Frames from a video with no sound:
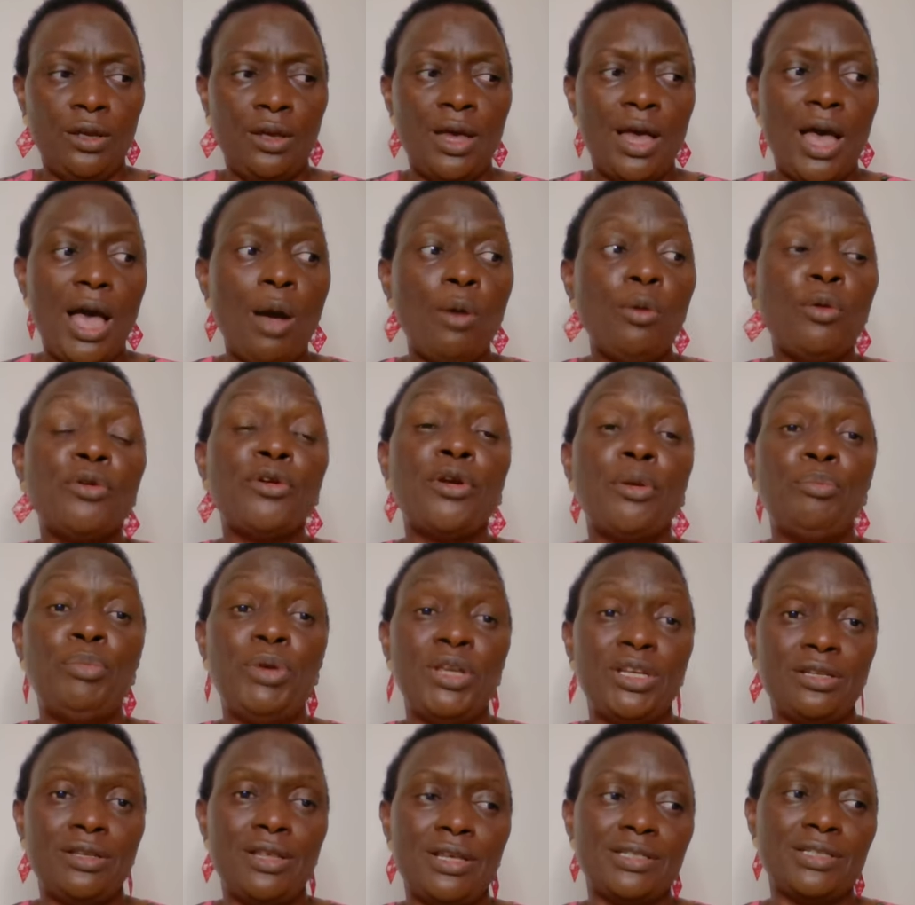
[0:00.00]
I will
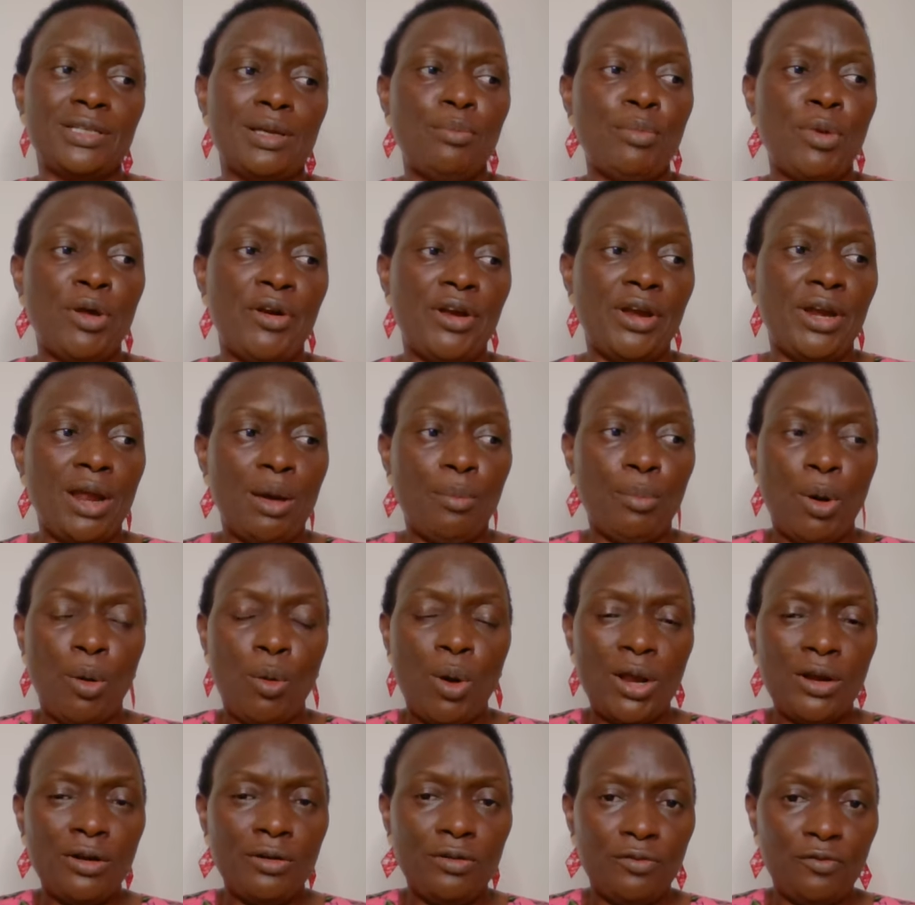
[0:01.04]
repeat the summary. Number
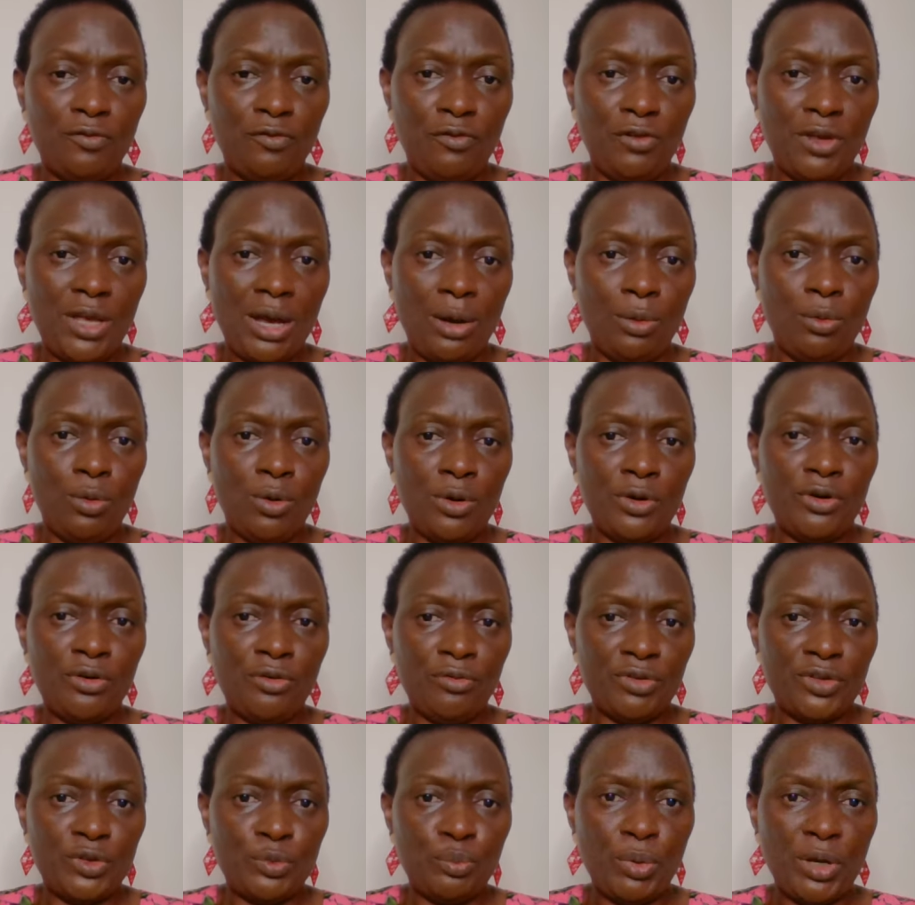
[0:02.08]
one, fear God,
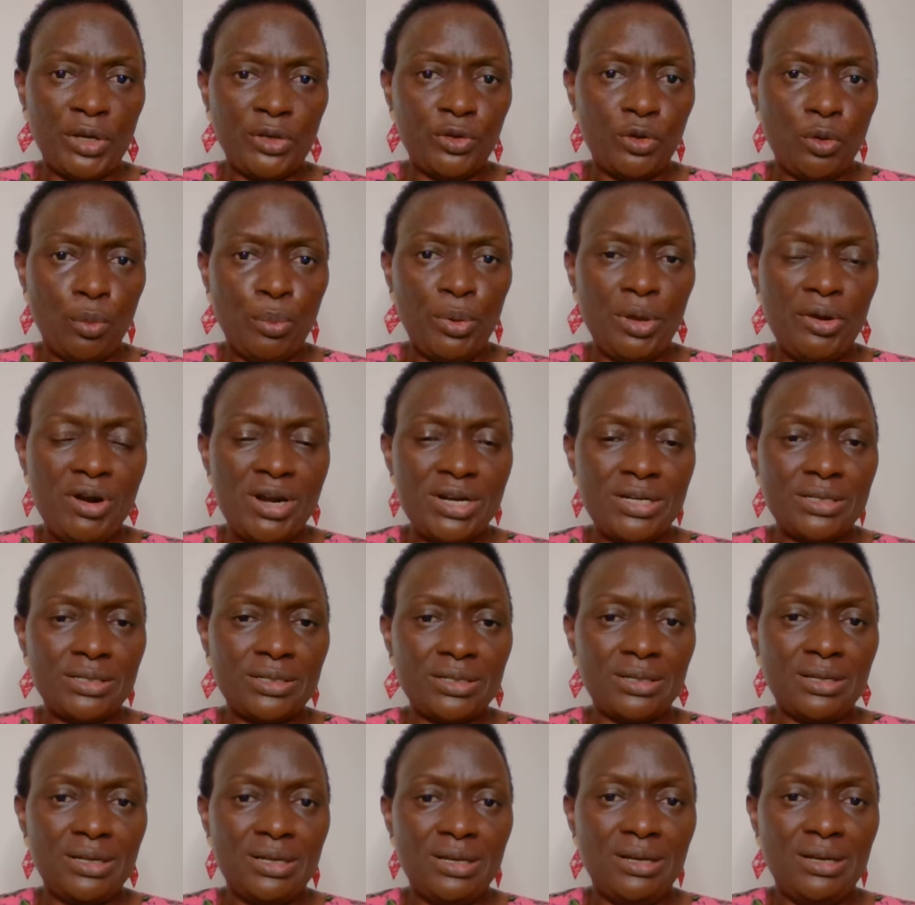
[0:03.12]
respect your parents,
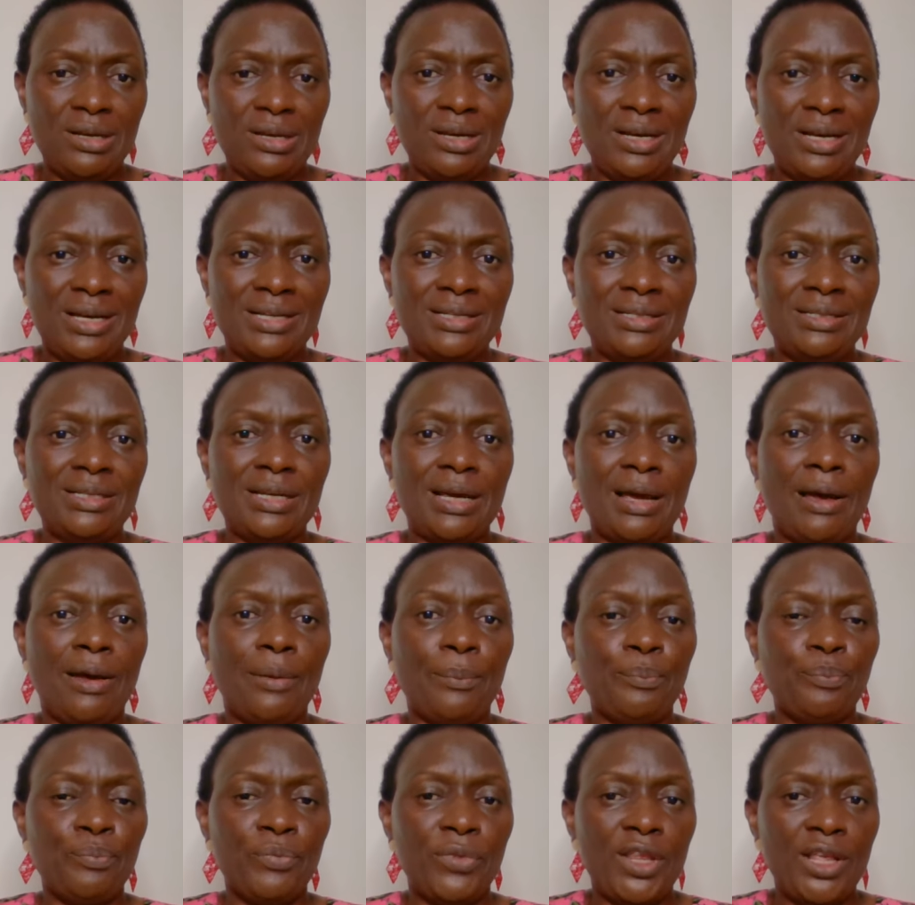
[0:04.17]
and
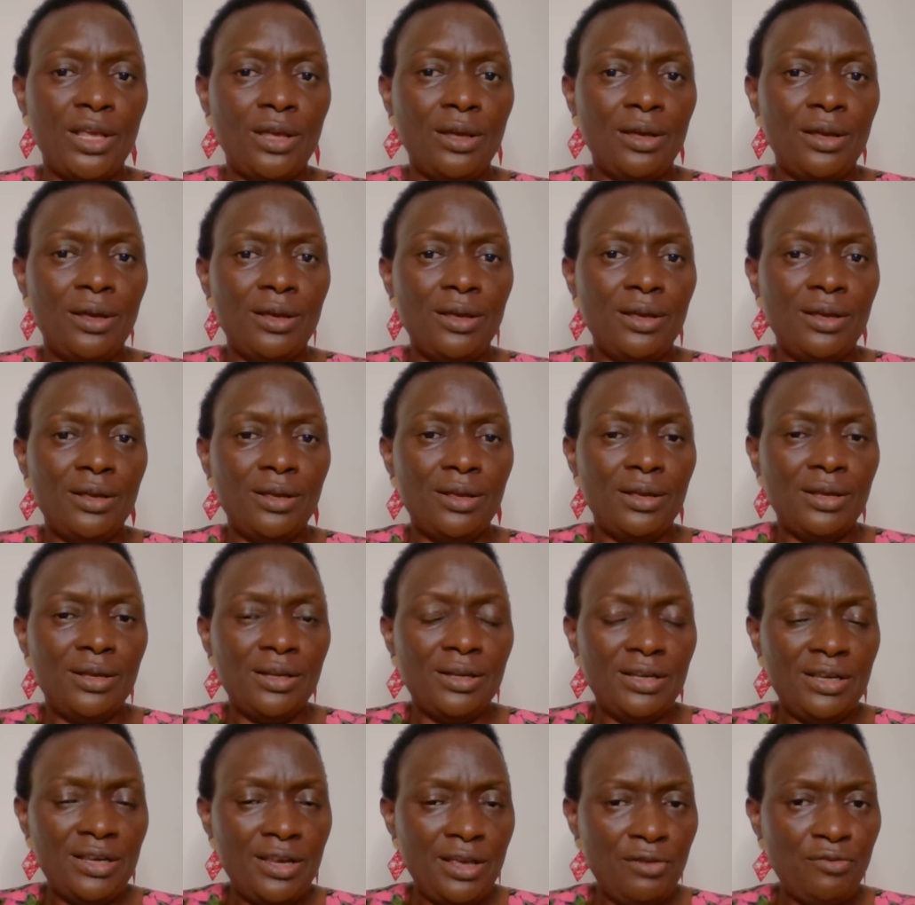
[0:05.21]

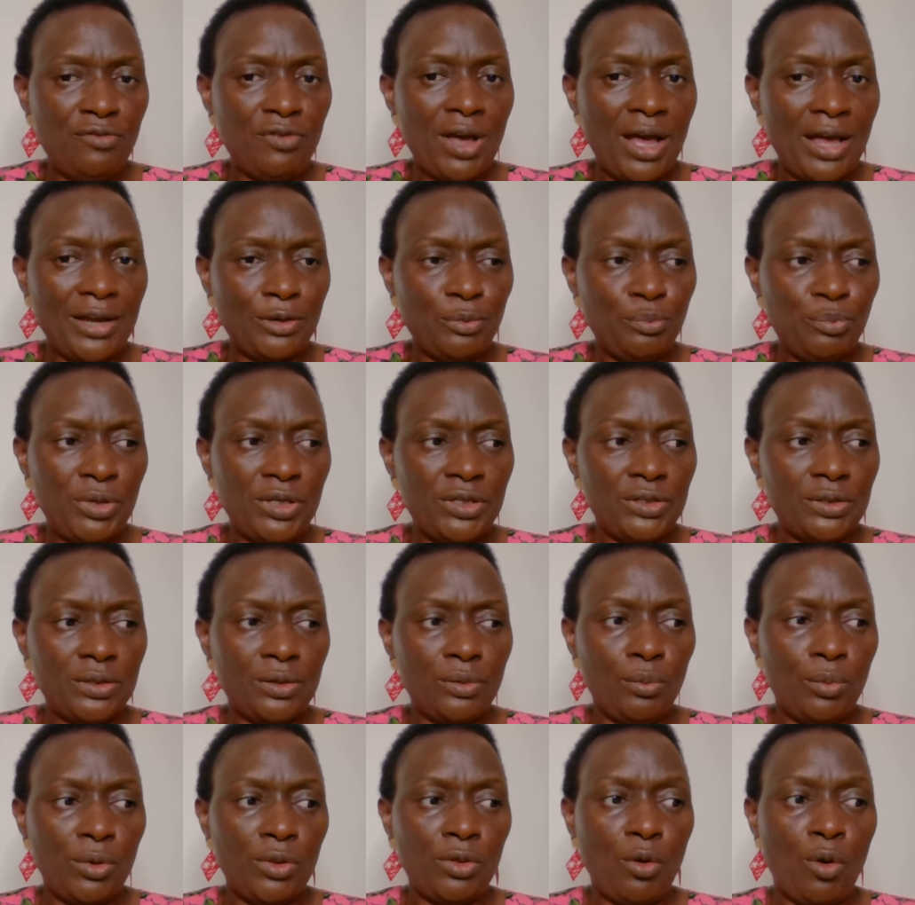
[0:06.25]
live at peace
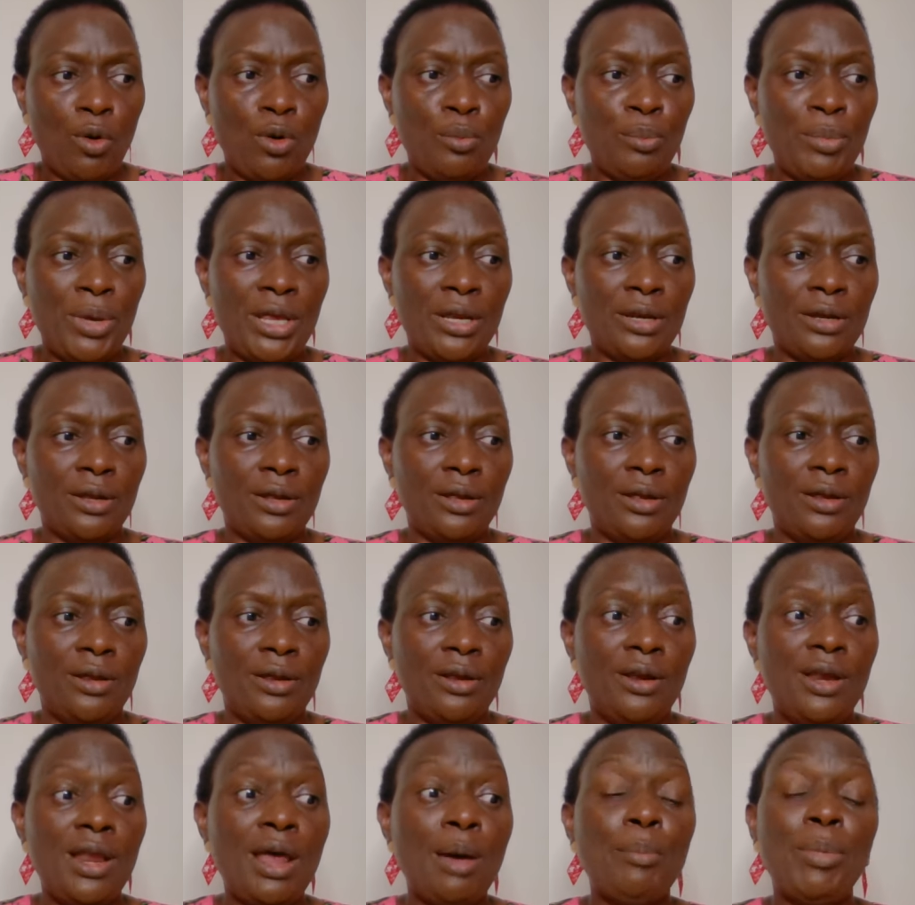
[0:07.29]
with all men.
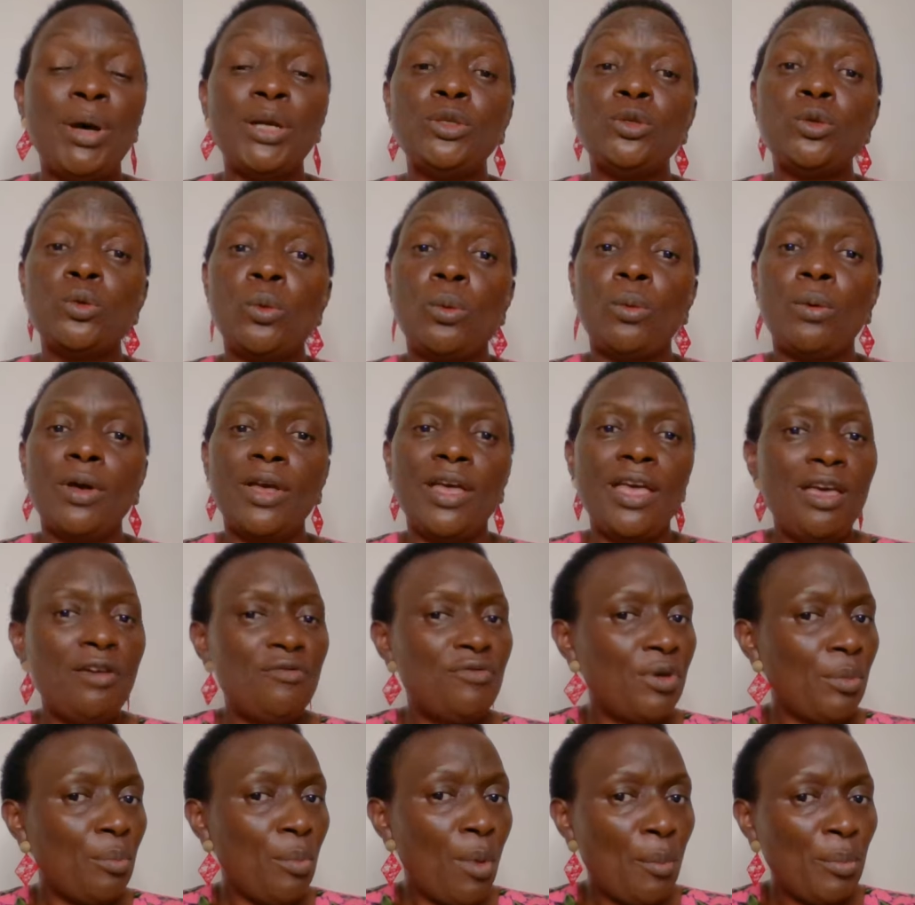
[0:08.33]
Number two,
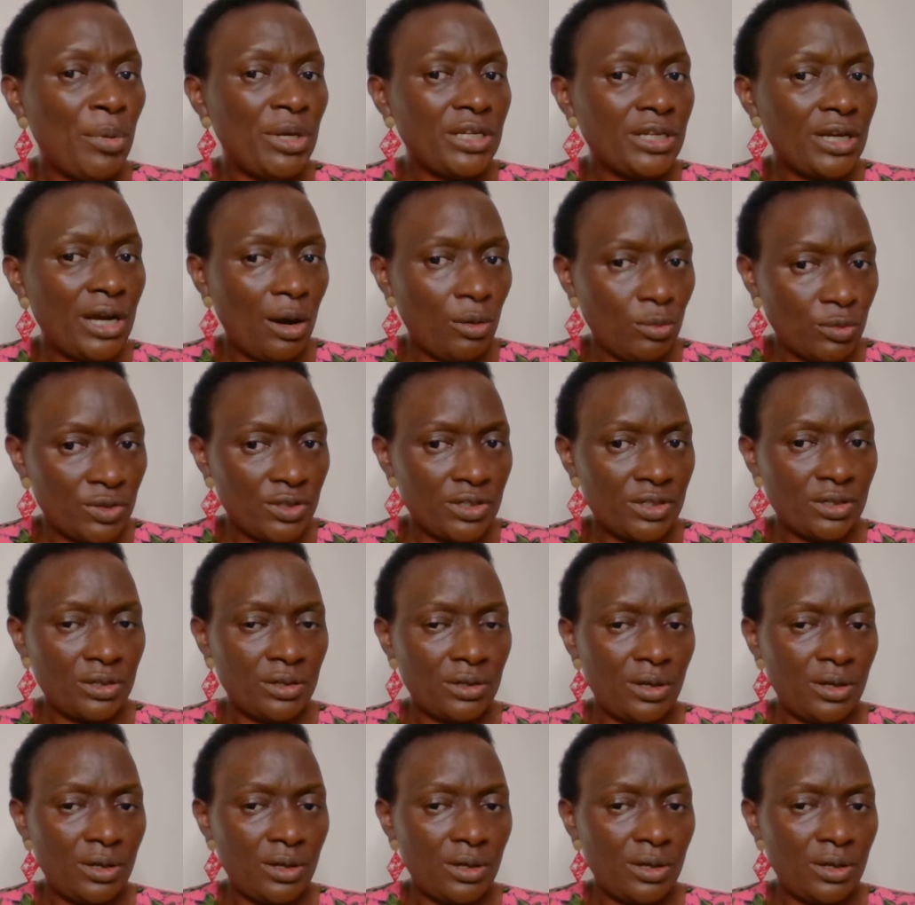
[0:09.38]
every moment counts.